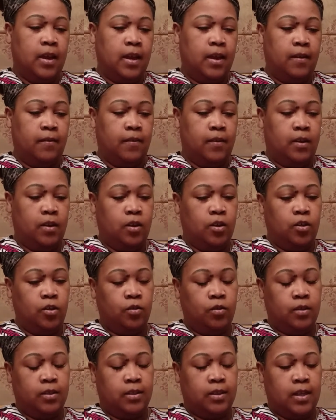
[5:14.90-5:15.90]
and then you
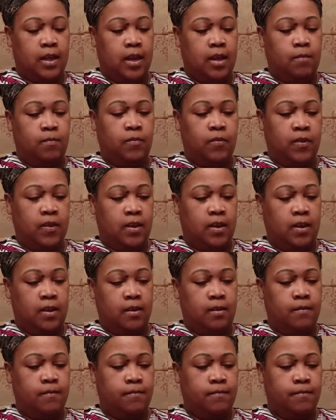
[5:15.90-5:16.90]
do the same
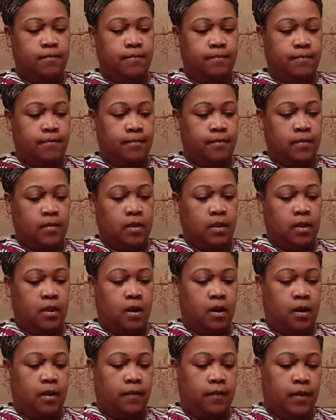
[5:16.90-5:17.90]
thing
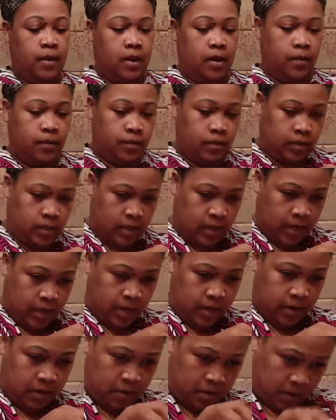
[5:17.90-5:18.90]
on the other
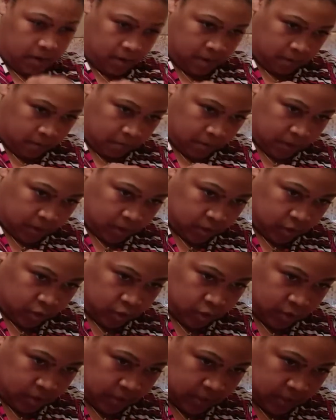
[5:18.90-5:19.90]
side, making
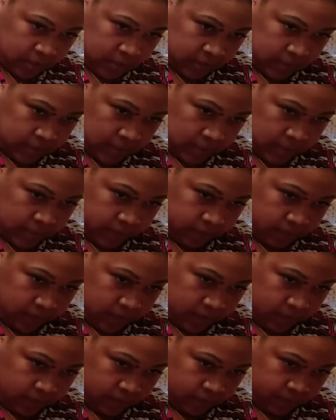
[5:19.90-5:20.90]
sure that it's
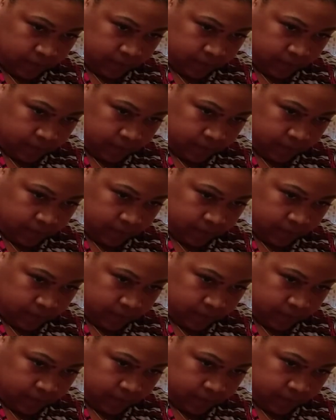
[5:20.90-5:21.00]
even,